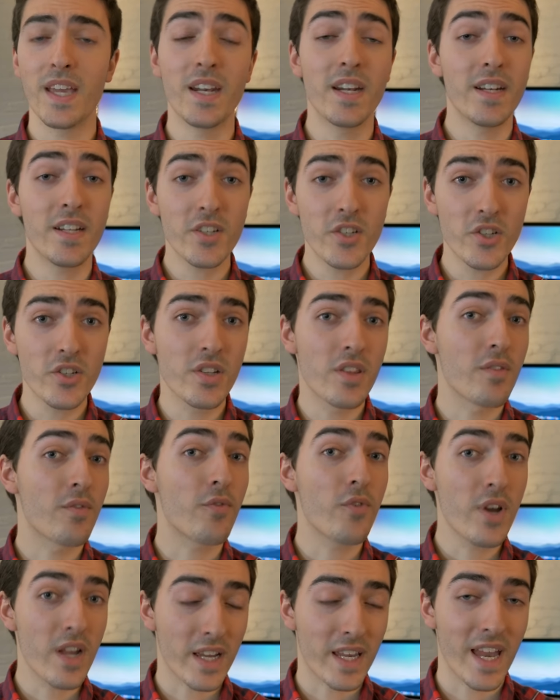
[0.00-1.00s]
In addition to the
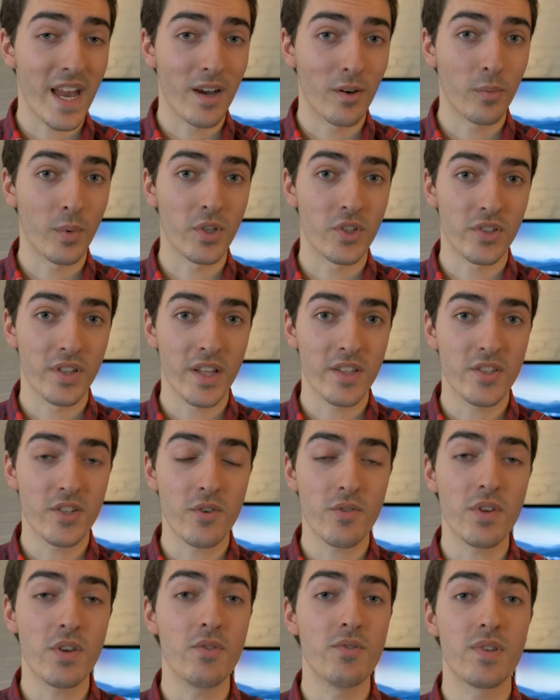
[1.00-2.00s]
free account, which lets
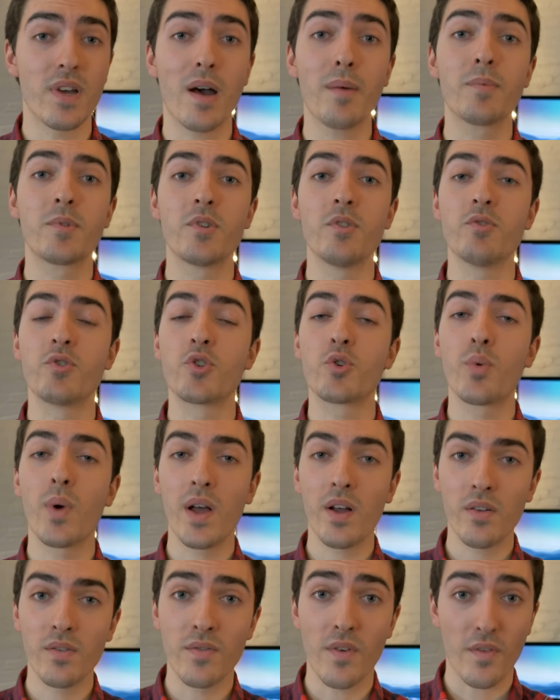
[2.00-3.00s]
you use up to
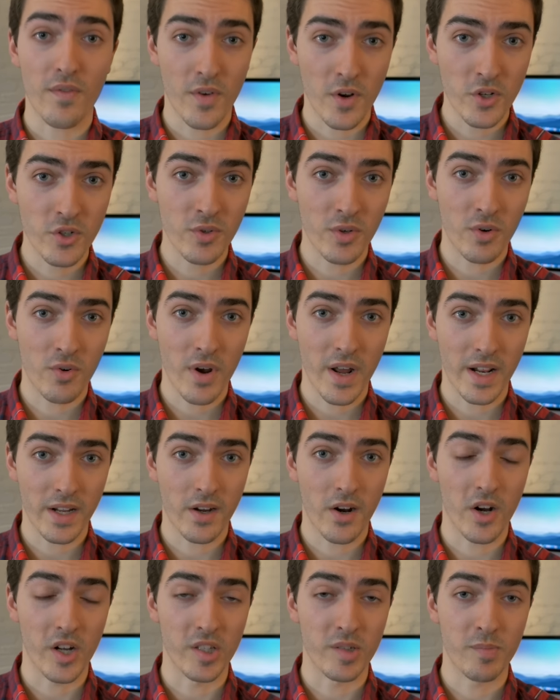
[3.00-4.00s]
12 virtual
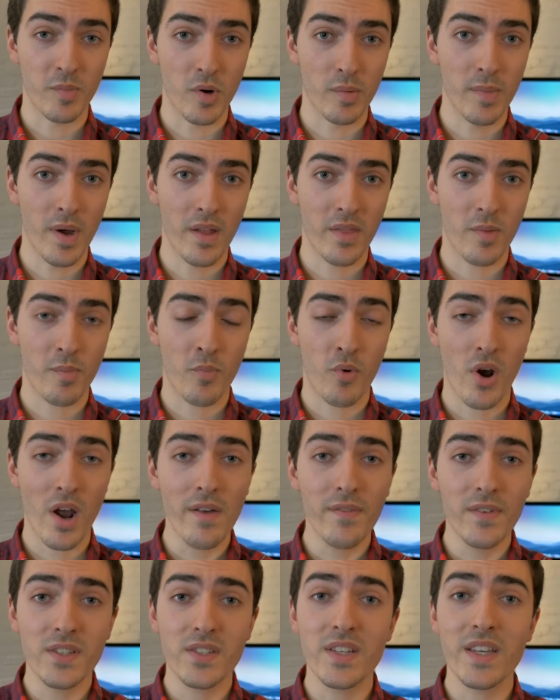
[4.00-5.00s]
credit cards per month,
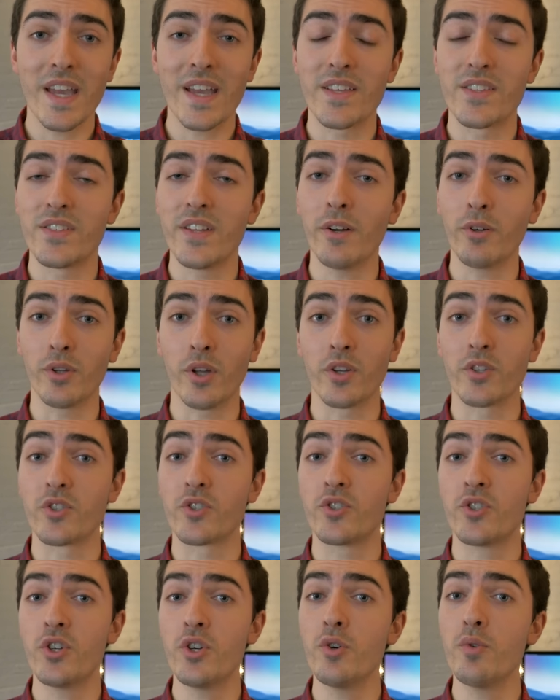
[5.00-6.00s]
Privacy has now
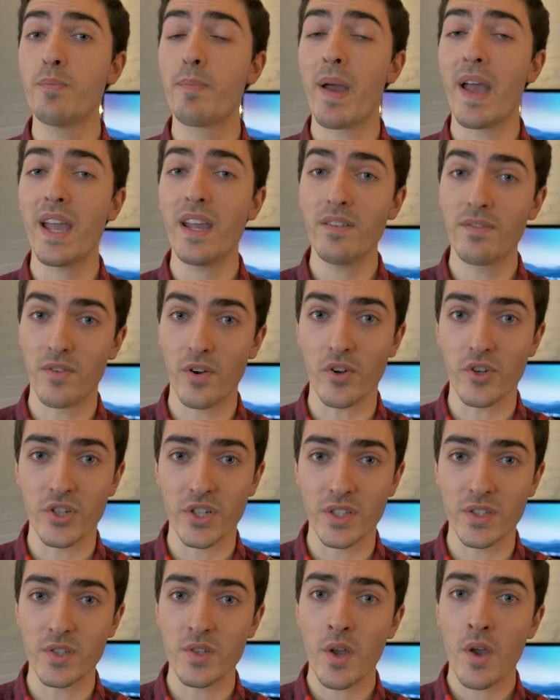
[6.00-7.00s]
launched two paid
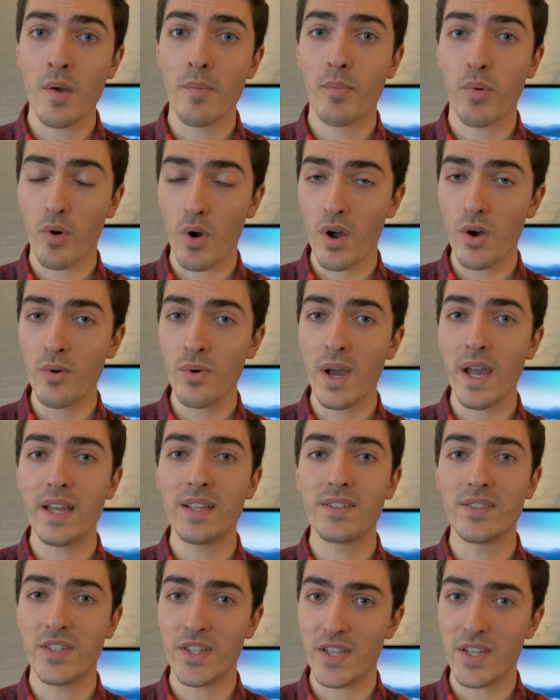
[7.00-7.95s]
versions Pro and